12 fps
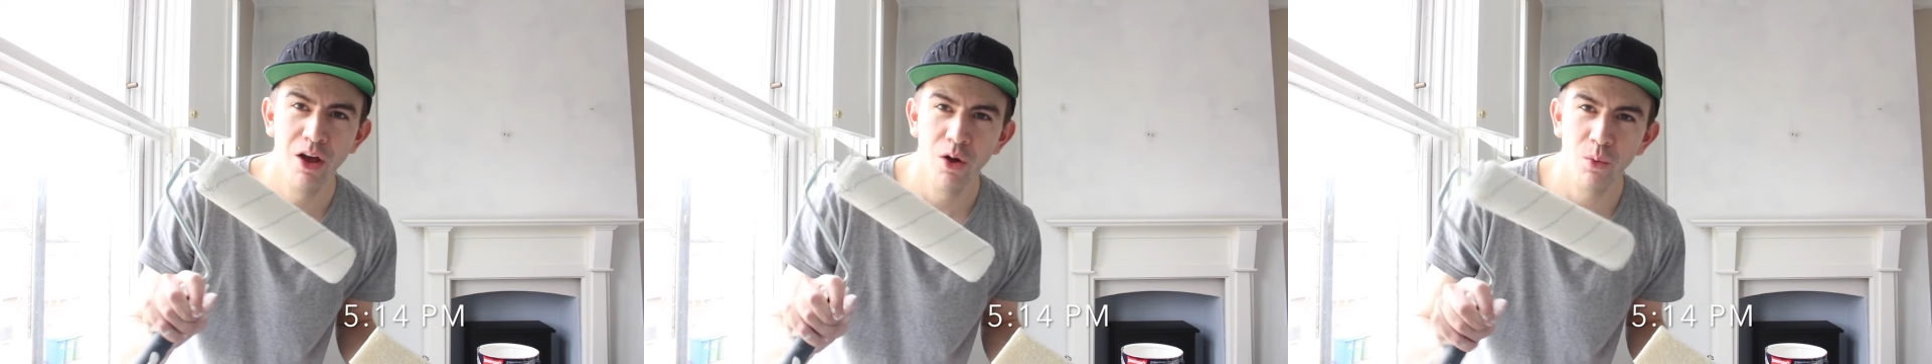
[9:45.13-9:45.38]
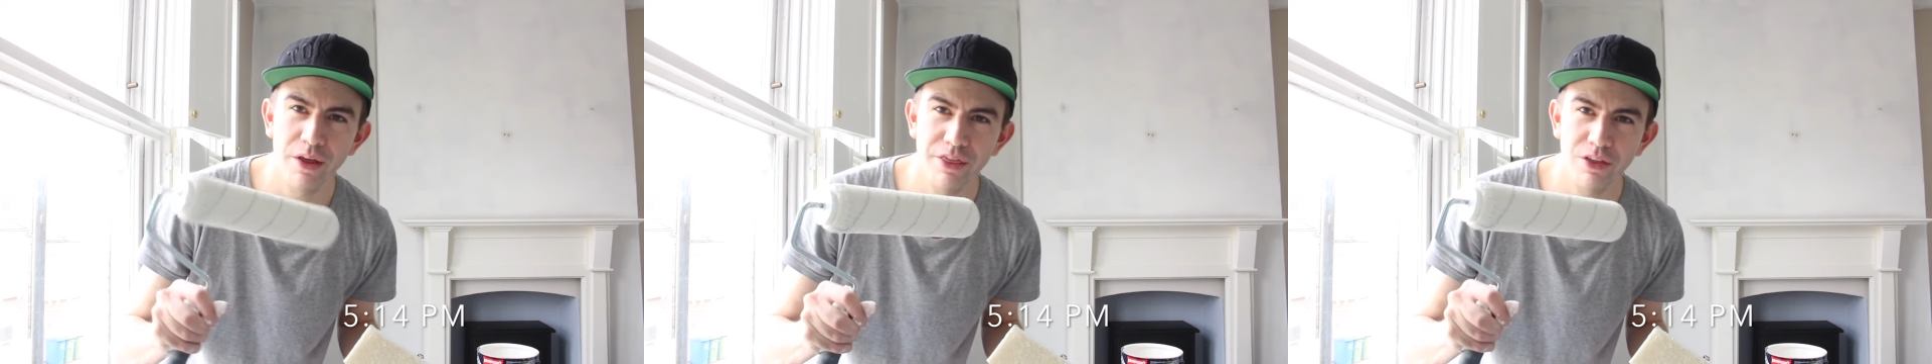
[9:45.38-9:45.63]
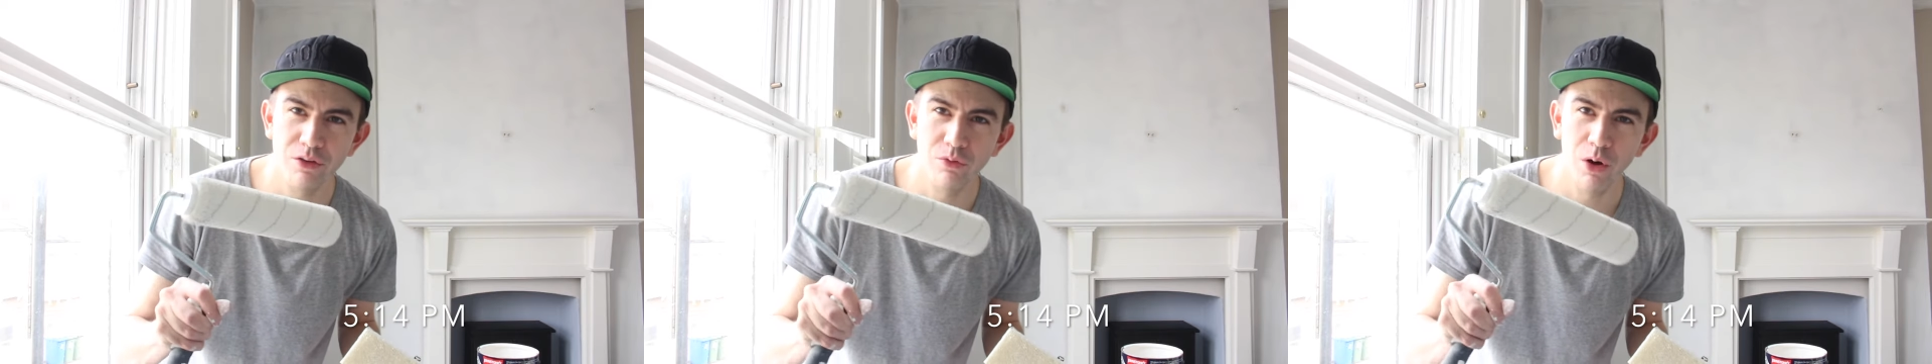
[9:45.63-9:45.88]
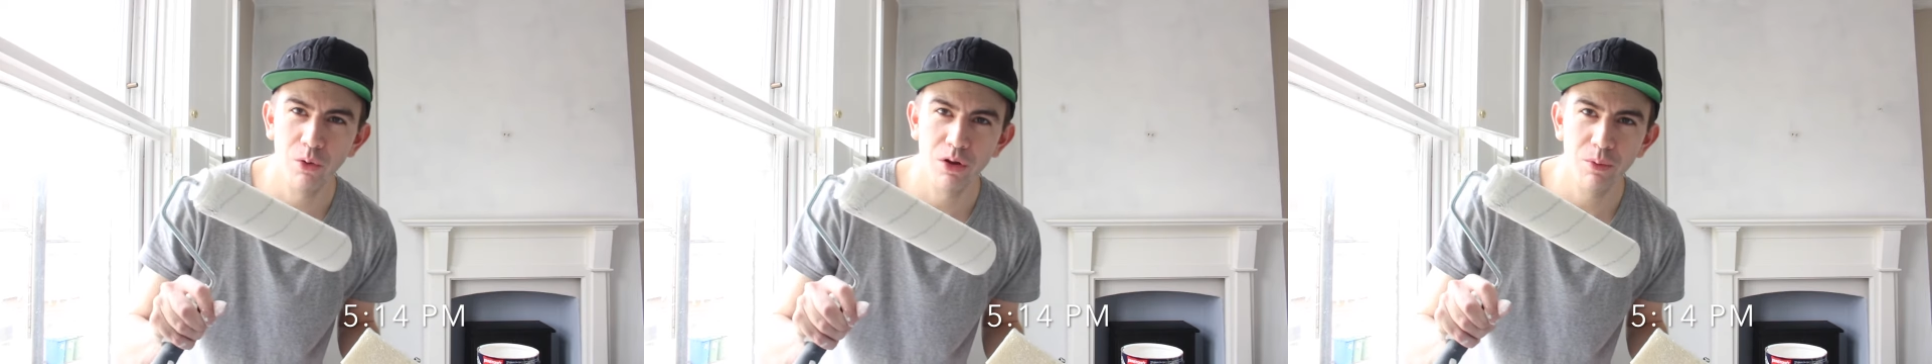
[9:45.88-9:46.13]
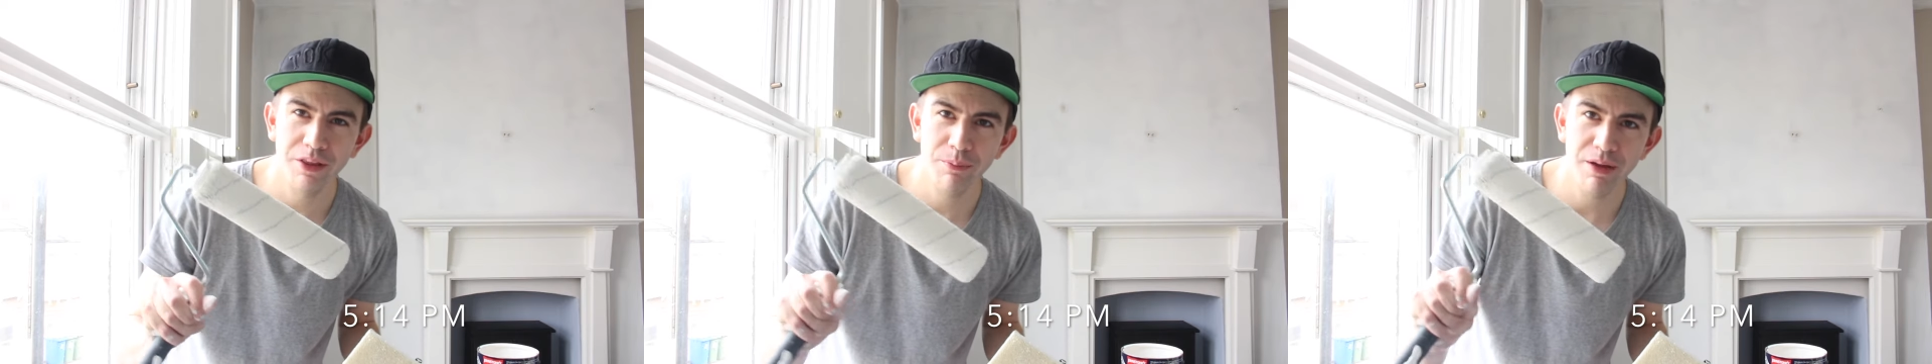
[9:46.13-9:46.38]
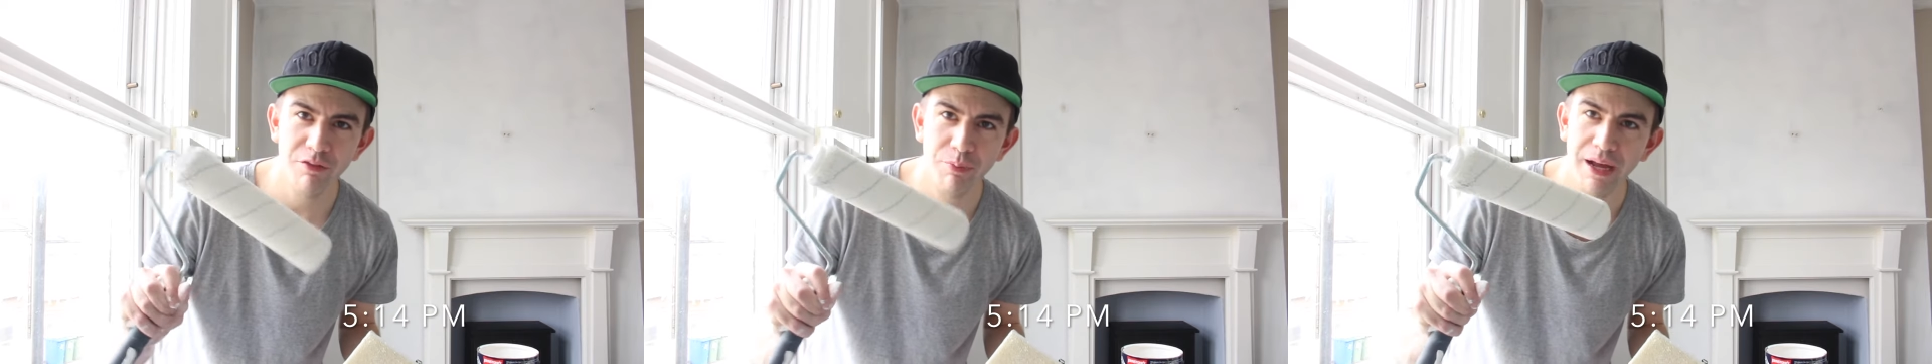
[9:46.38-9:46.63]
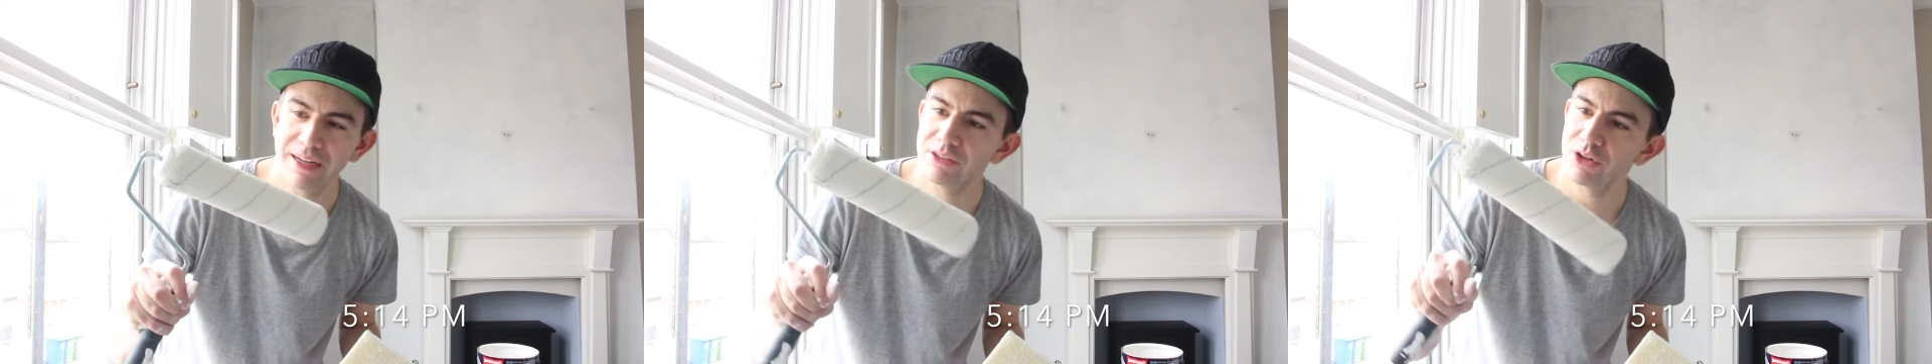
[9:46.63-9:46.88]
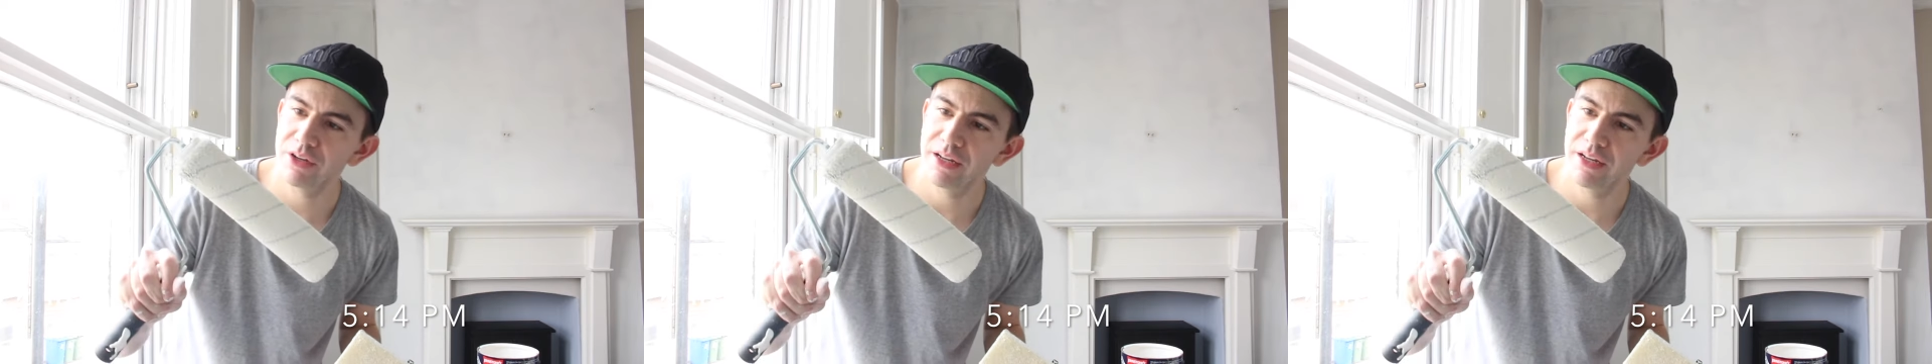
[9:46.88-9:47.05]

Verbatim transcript: with a roller with a bit of paint on